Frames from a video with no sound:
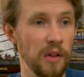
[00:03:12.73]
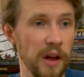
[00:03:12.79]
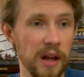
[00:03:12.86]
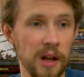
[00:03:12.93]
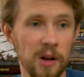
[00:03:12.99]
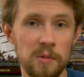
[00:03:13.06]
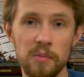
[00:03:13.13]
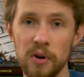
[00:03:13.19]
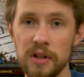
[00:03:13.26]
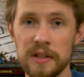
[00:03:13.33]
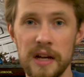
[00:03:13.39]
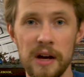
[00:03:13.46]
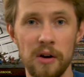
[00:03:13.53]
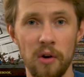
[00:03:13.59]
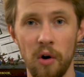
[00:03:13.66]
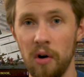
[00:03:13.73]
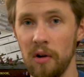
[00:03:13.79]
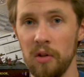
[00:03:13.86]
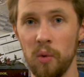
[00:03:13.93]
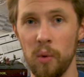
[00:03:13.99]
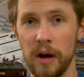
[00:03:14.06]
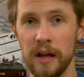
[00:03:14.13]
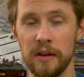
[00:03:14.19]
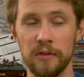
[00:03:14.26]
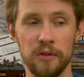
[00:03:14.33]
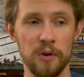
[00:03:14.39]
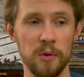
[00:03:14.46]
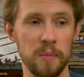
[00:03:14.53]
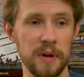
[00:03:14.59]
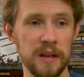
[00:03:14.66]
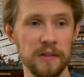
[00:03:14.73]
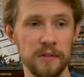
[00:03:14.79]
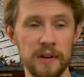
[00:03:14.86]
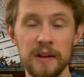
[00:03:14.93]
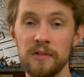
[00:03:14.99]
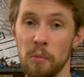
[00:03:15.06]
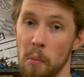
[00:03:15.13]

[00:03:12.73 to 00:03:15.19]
Then put down all the ways your PCs